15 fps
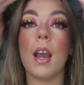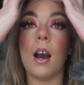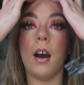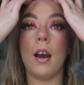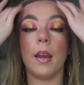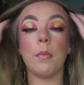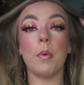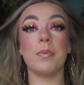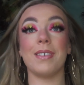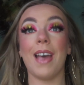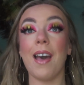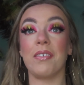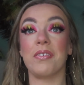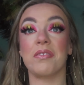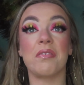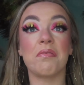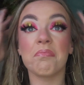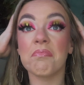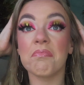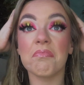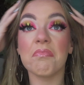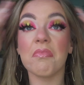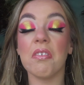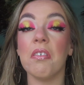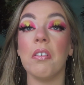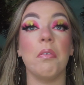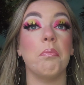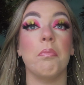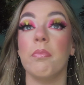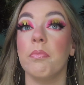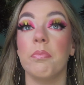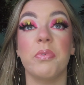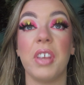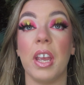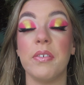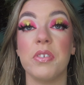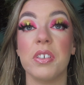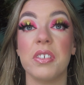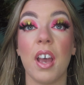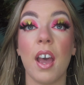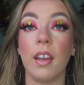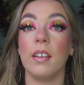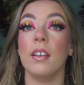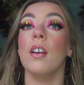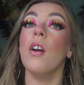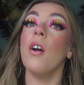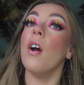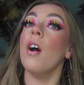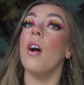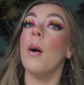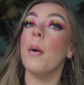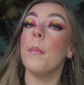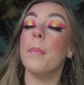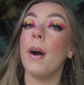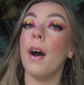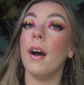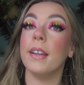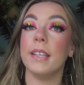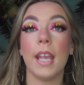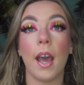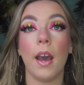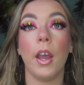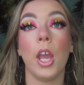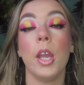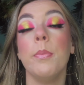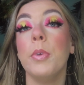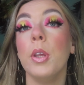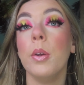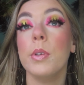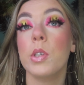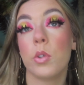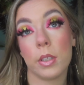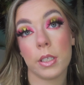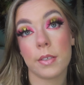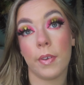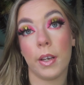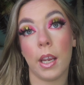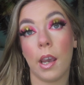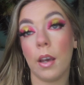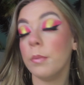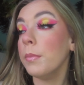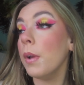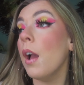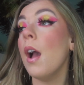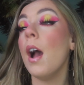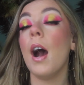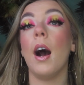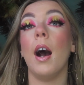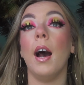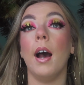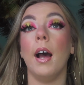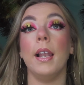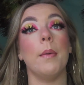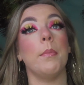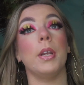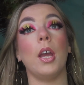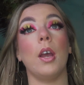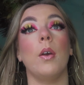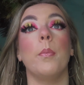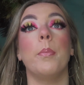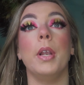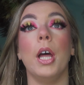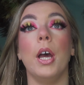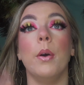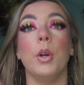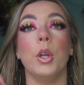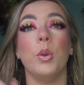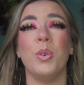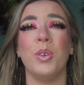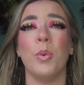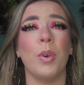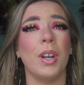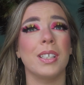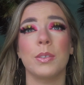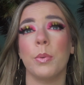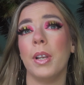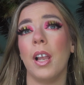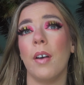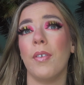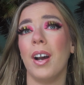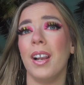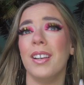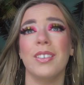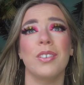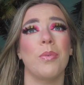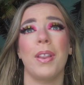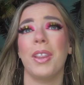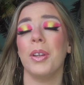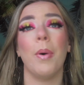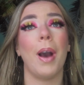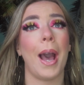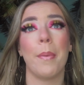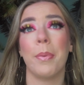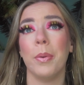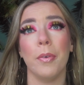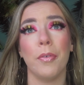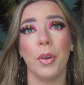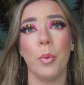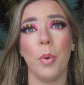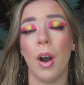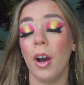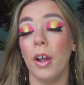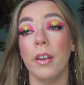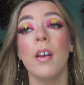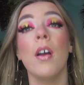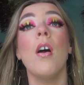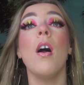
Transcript: I am obsessed, safe to say. But yeah, I hope you enjoyed this video. Let me know below who you wanted to win Love Island or whether you were happy with who won.